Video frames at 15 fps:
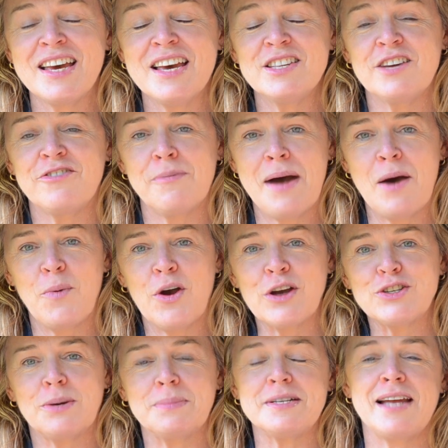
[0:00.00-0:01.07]
So from our
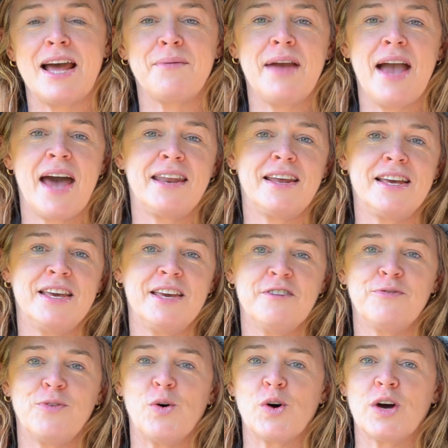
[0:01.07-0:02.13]
workshop today we had a Year
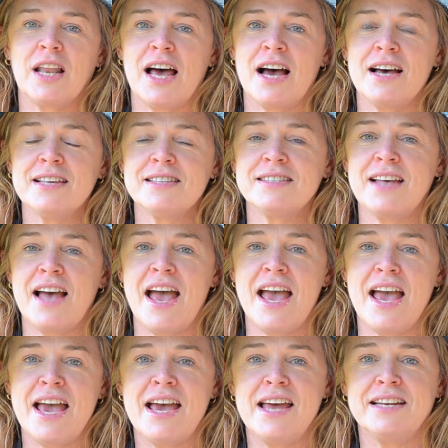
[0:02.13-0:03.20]
4 class
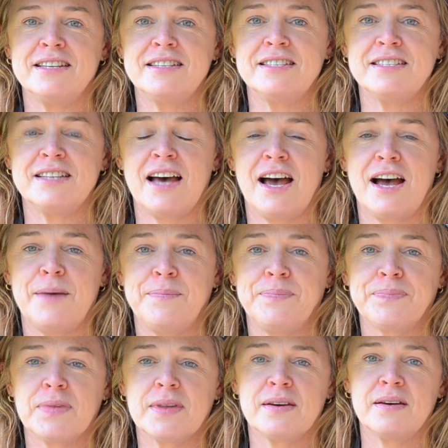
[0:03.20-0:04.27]
and
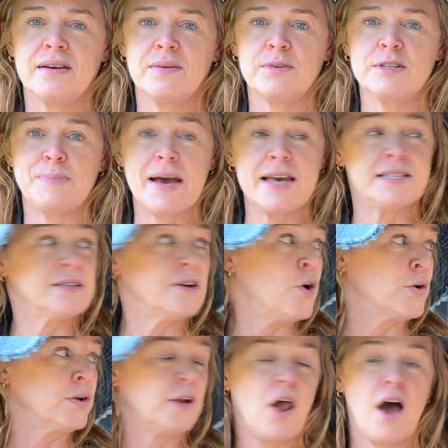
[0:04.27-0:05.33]
was based
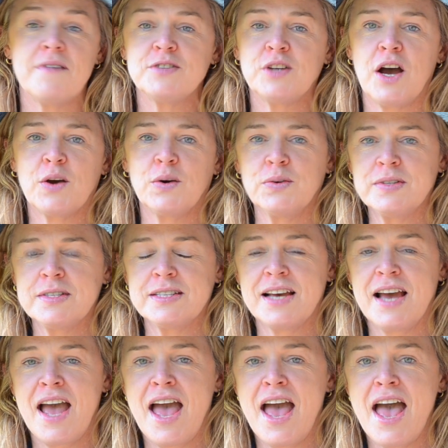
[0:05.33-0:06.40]
on life cycles.
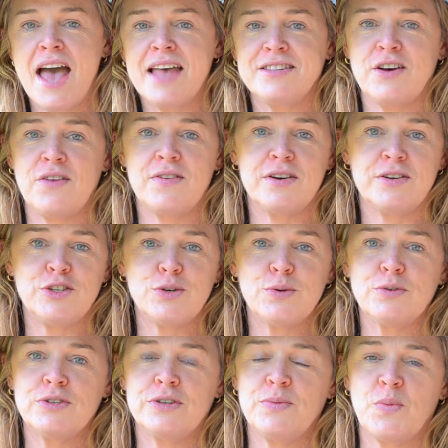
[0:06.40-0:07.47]
So the
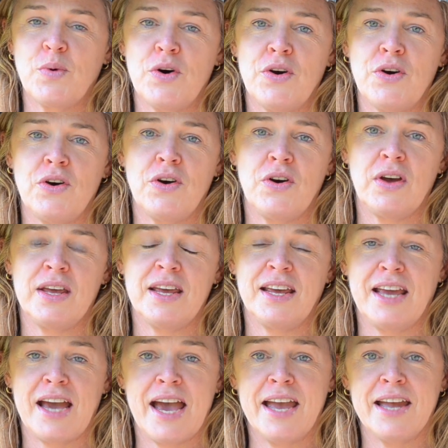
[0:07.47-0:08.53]
children were
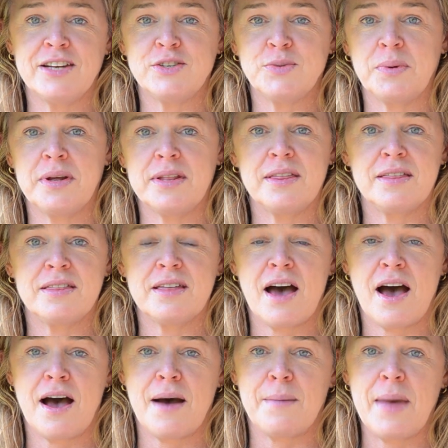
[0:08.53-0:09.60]
engaged with
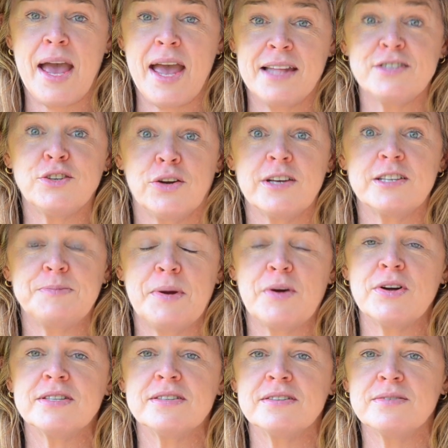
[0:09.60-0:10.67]
hands-on
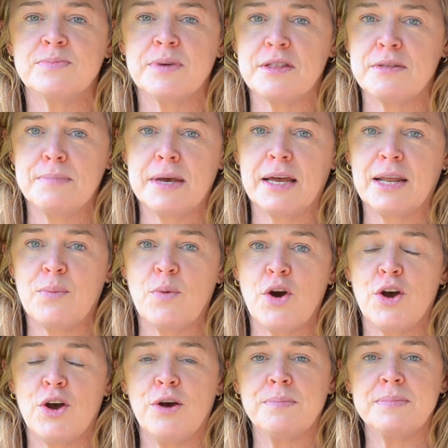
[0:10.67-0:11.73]
experiences with
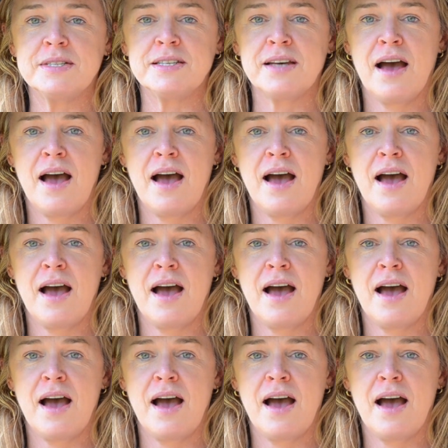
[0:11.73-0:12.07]
mealyworms,